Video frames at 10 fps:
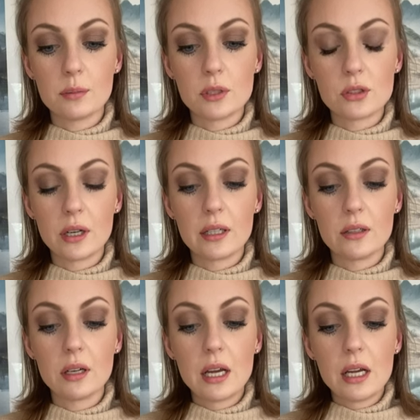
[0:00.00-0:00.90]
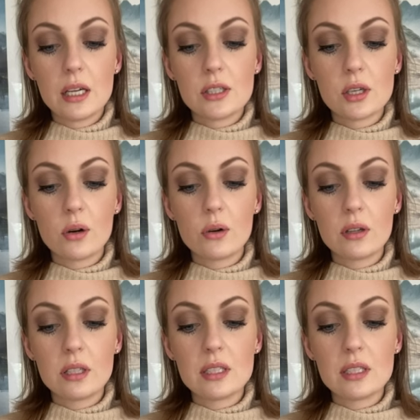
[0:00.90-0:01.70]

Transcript: betrayal. So the